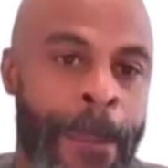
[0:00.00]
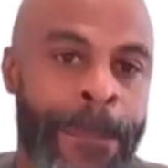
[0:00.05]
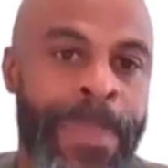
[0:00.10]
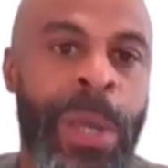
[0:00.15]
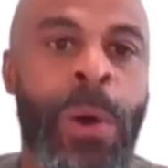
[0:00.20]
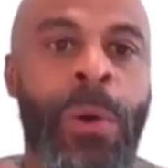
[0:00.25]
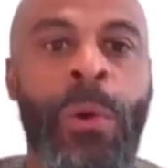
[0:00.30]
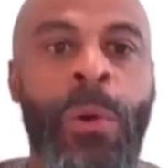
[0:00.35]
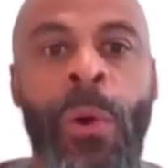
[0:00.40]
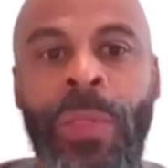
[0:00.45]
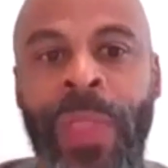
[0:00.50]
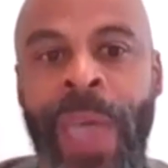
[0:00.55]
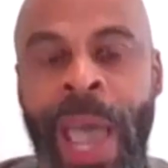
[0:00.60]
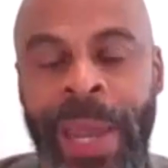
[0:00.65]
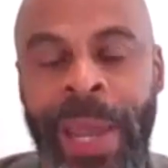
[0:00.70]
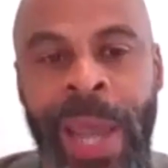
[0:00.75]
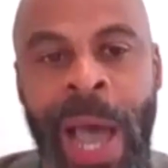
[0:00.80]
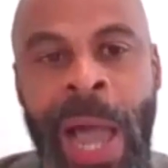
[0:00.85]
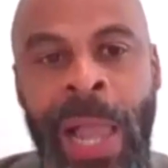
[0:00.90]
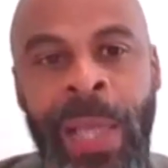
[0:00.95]
build on
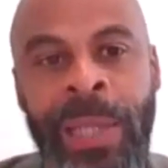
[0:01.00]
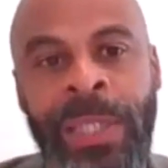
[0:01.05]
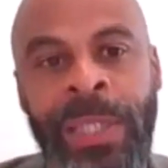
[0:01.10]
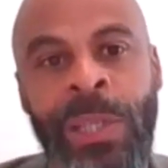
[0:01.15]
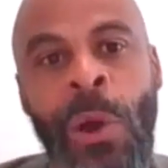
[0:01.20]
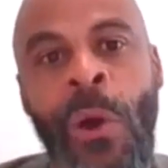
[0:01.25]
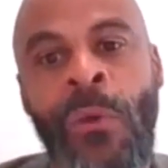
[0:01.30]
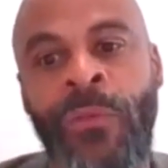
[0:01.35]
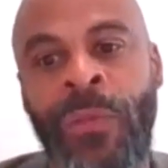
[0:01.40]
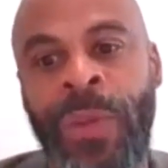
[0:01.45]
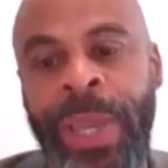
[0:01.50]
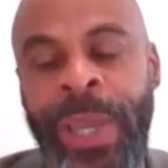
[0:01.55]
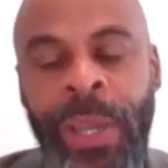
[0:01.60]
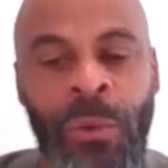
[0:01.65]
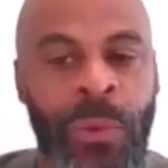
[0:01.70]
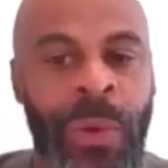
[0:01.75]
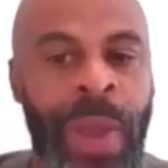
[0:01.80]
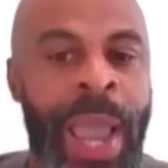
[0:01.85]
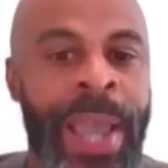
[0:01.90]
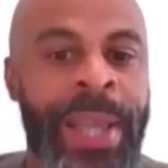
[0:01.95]
that knowledge and hopefully
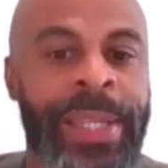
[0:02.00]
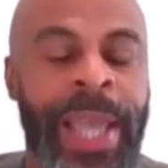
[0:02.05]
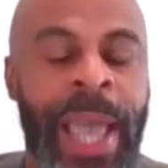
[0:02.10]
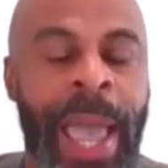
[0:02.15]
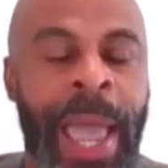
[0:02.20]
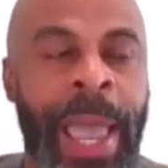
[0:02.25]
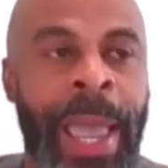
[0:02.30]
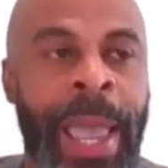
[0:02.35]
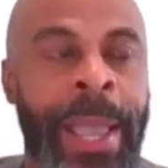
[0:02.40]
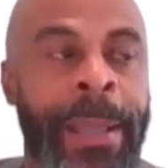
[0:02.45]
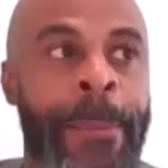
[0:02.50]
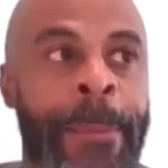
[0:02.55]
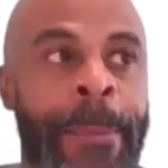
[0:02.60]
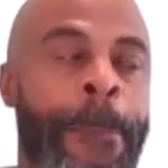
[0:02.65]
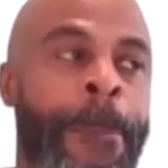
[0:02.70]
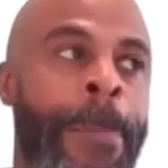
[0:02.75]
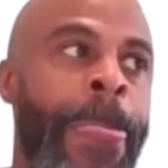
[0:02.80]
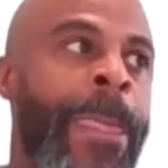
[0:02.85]
create a,